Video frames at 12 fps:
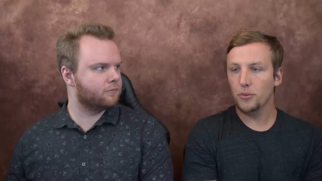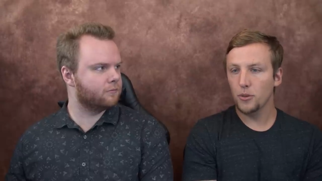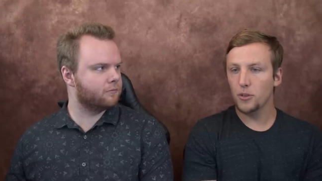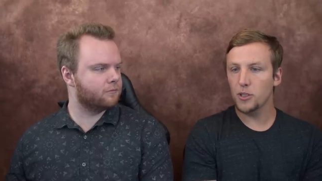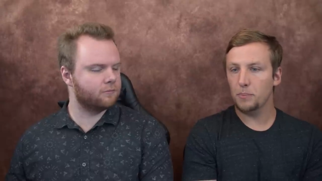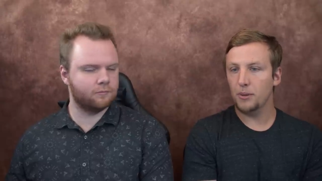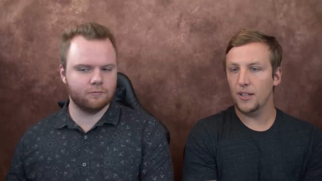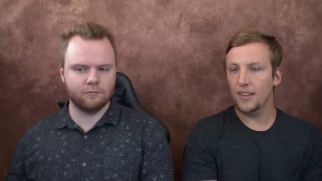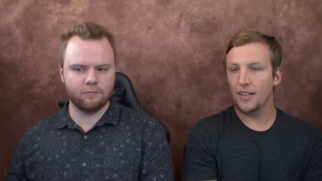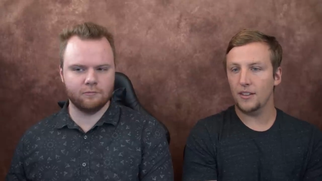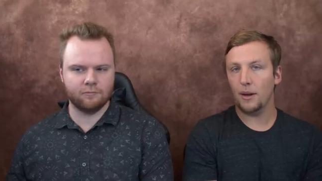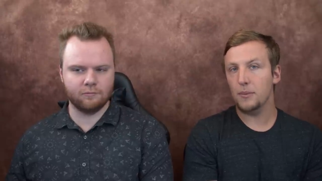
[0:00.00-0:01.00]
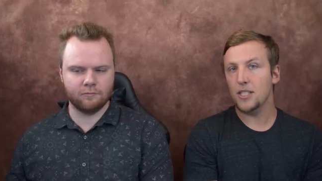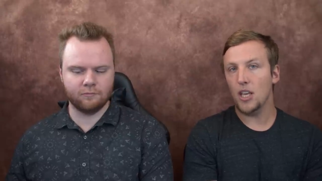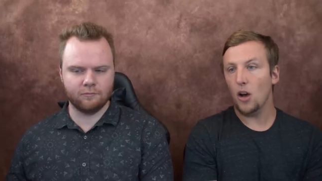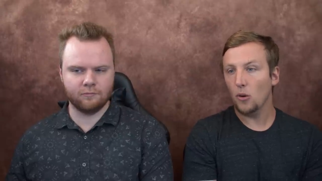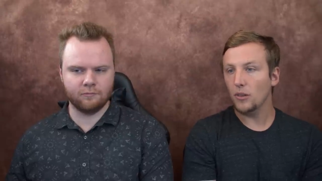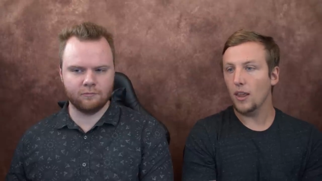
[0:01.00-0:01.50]
Speaker 1: the rules put in there, that was
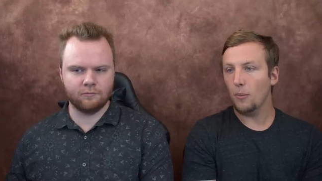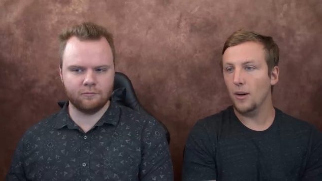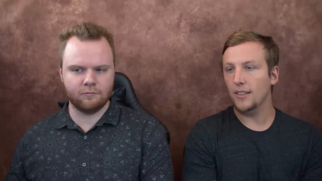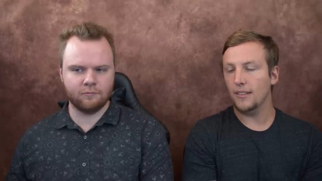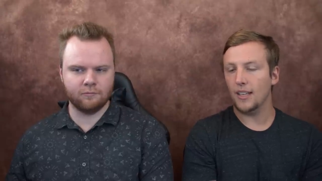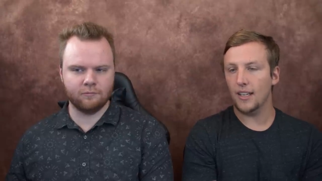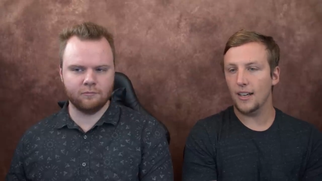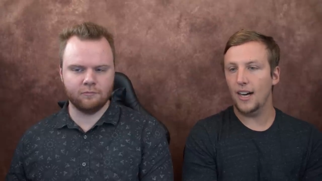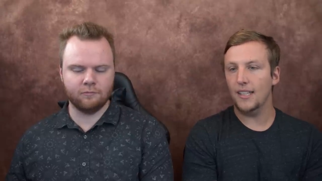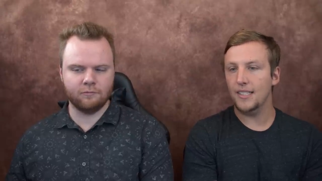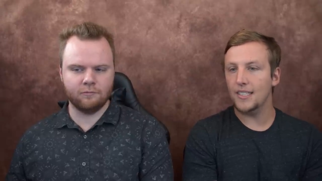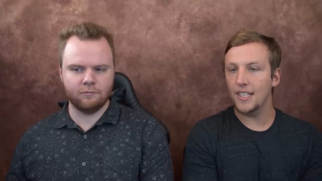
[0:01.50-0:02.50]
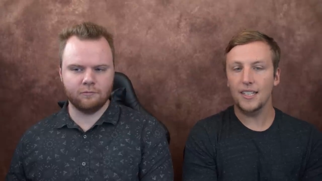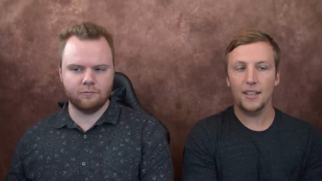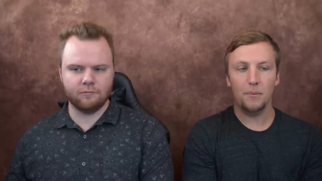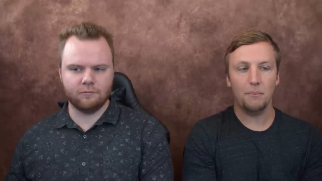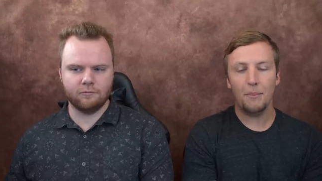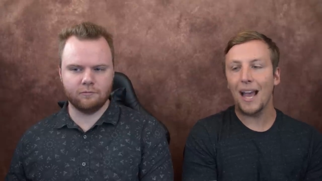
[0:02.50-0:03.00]
the only one that the god
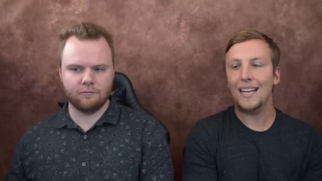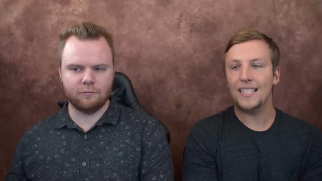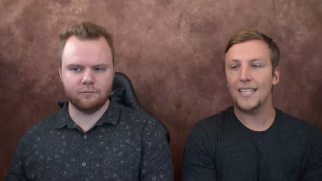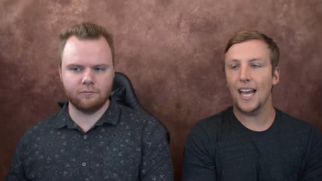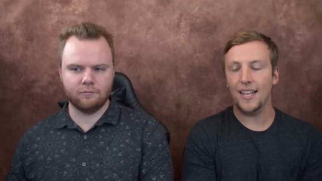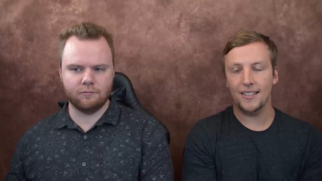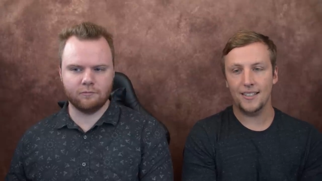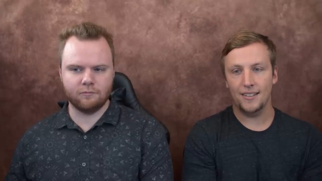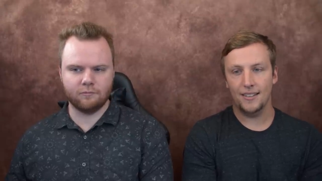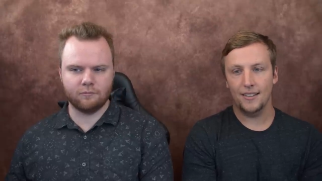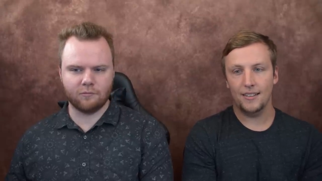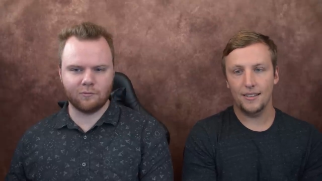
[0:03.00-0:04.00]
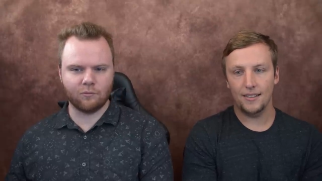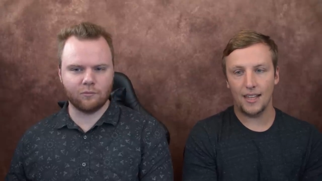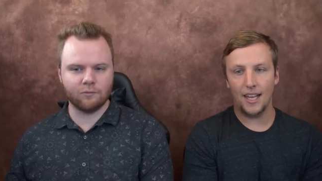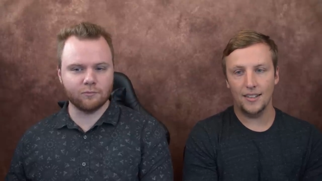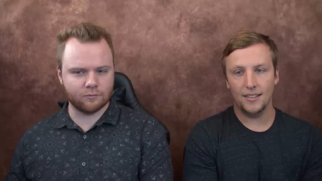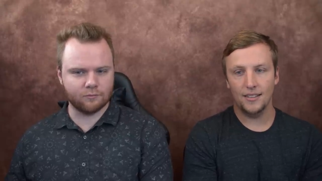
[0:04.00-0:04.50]
didn't mandate
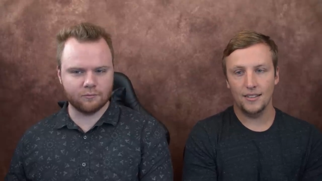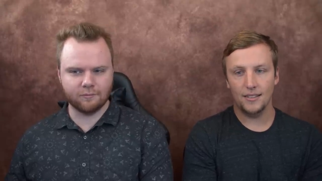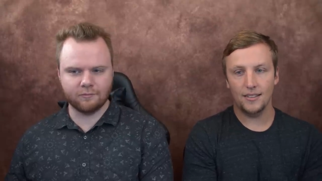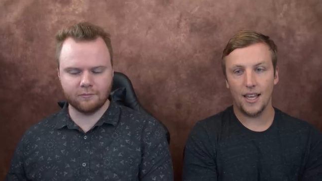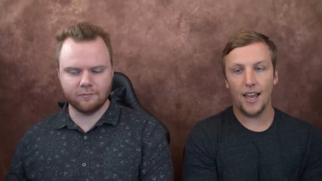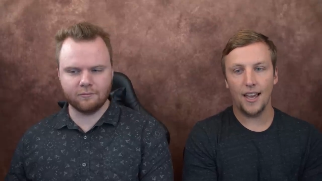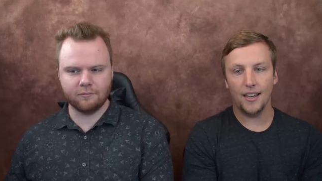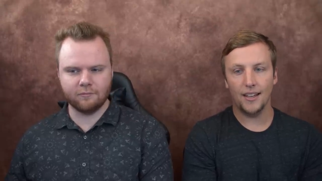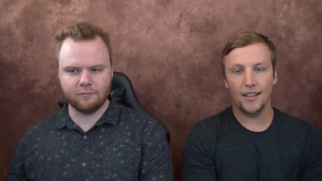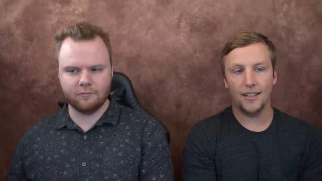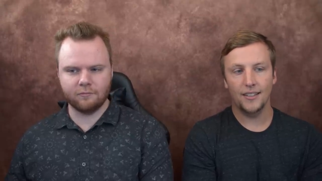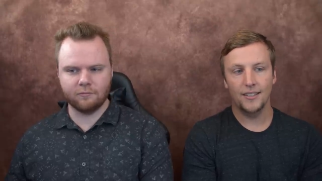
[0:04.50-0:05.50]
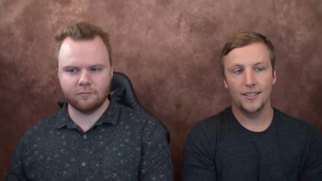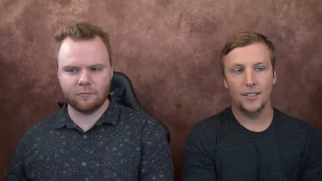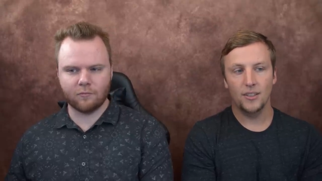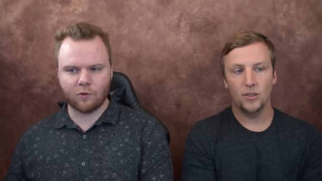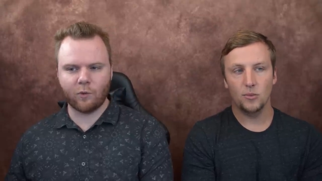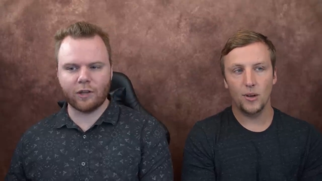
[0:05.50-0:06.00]
that mm-hmm. they. Uh,
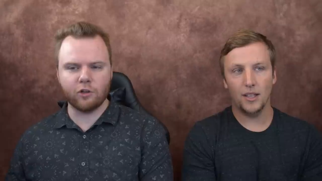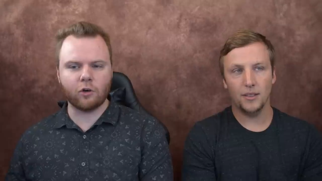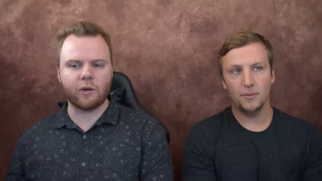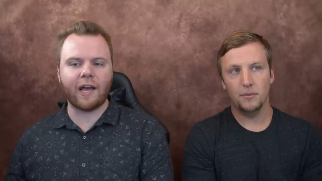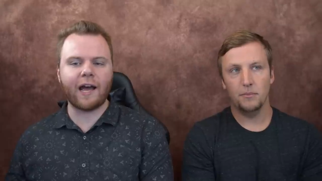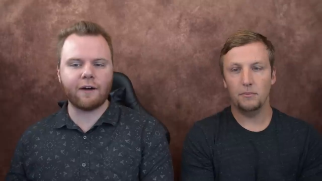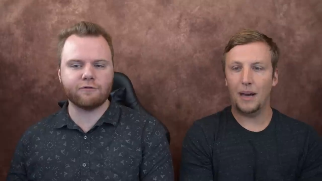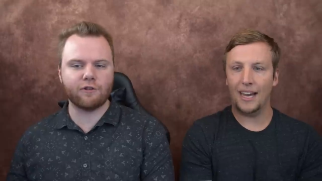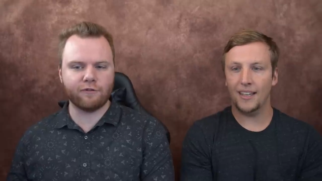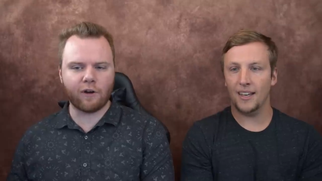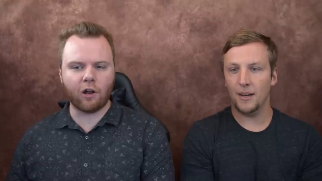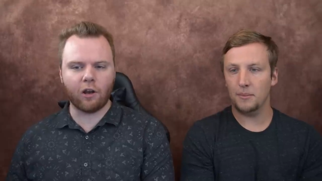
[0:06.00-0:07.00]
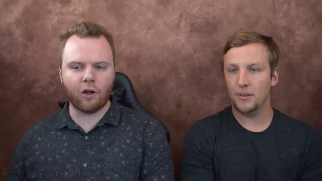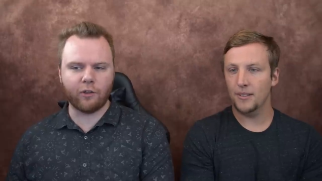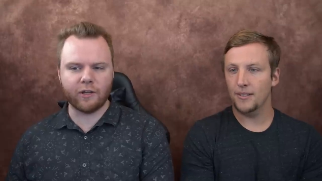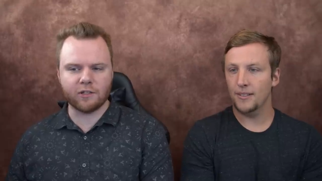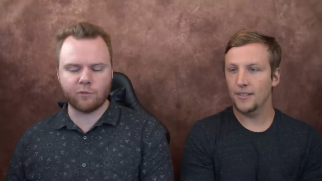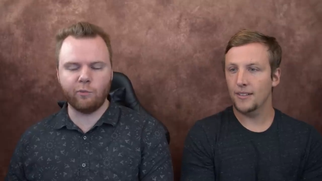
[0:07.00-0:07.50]
Speaker 2: right, well, you don't have to follow
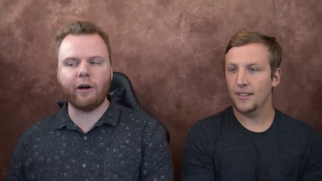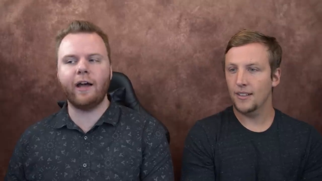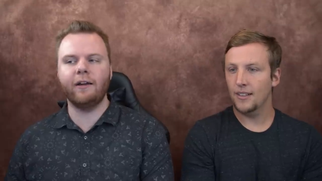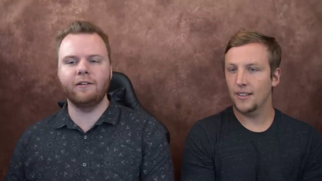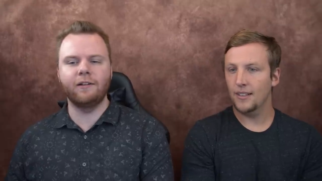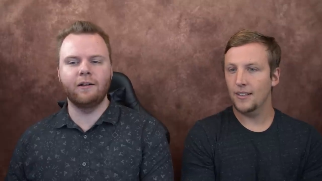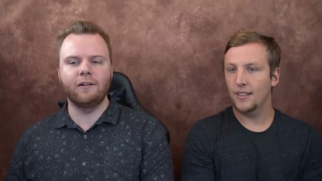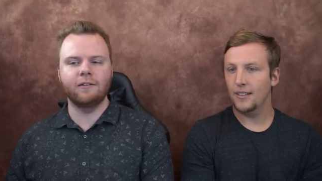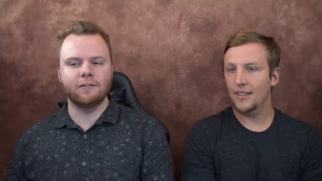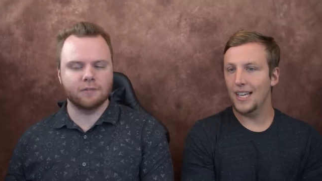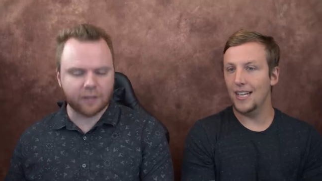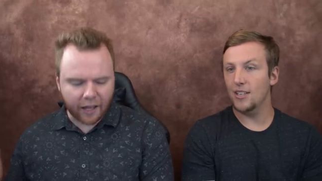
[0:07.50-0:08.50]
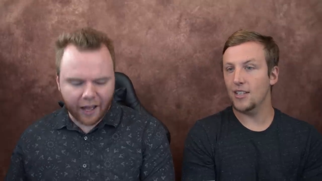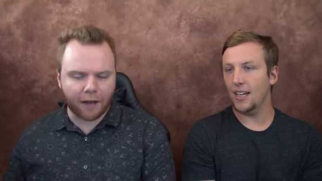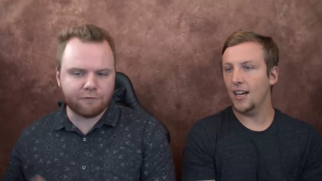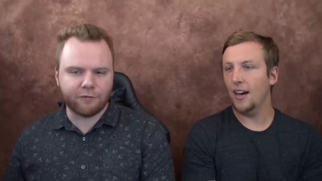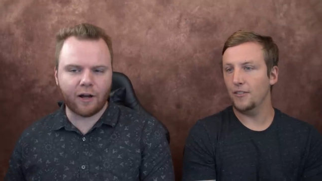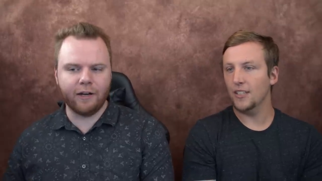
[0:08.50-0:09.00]
up. this, but
Speaker 1: it is
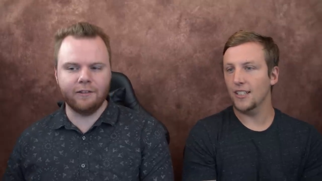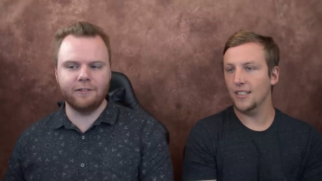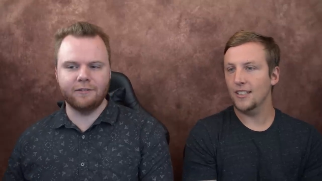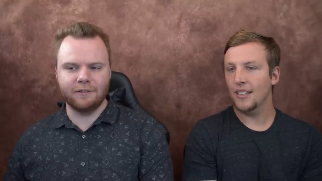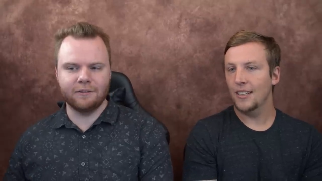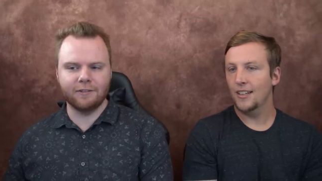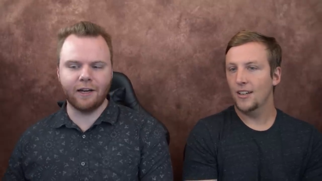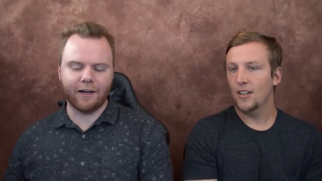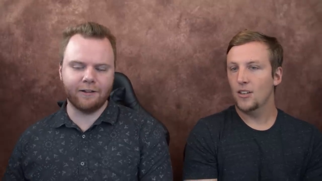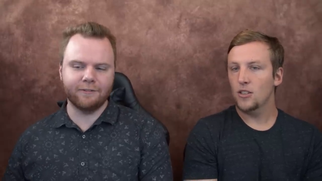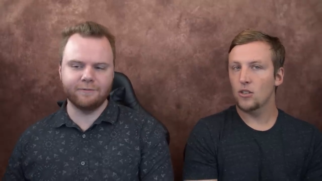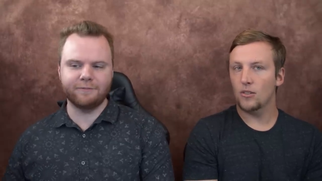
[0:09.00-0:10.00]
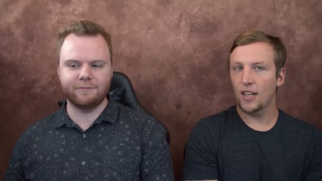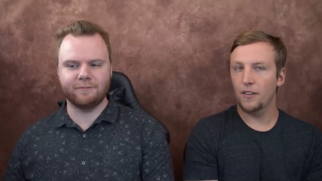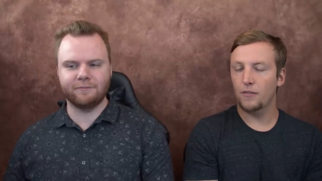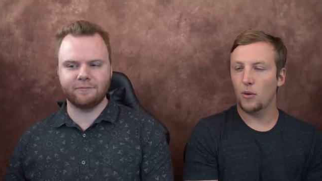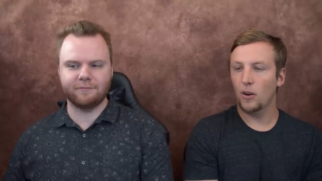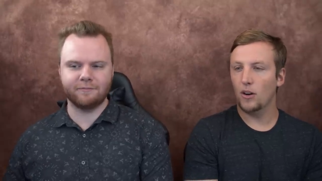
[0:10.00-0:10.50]
a covenant. Fun. Yeah. So
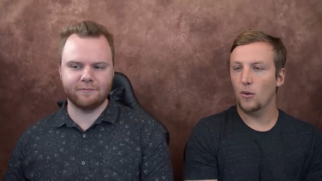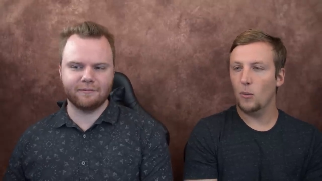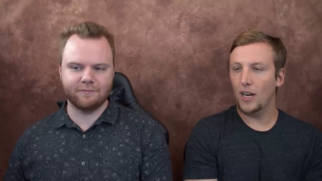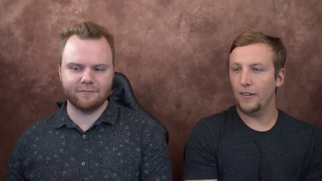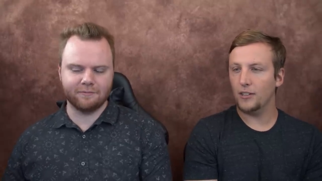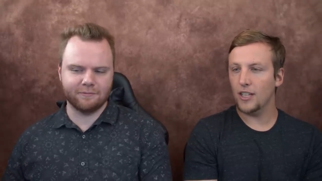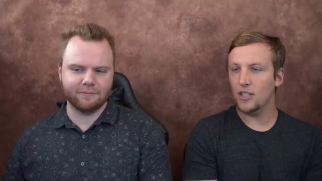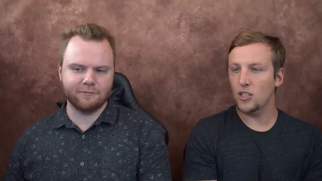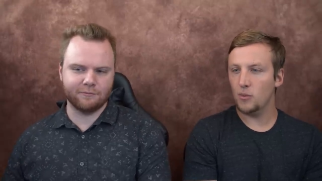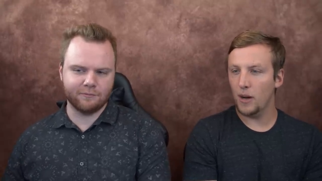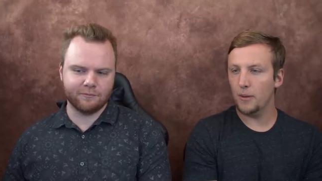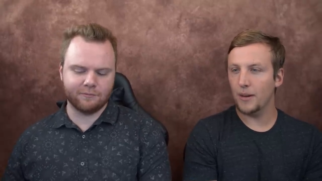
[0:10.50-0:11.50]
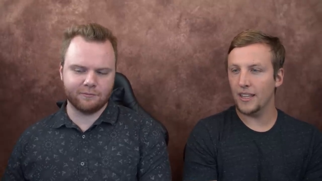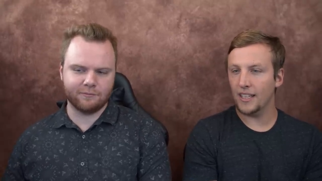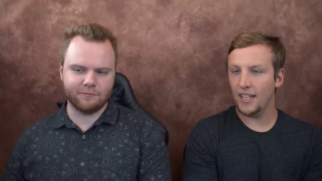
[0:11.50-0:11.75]
therefore, whenever they swear by the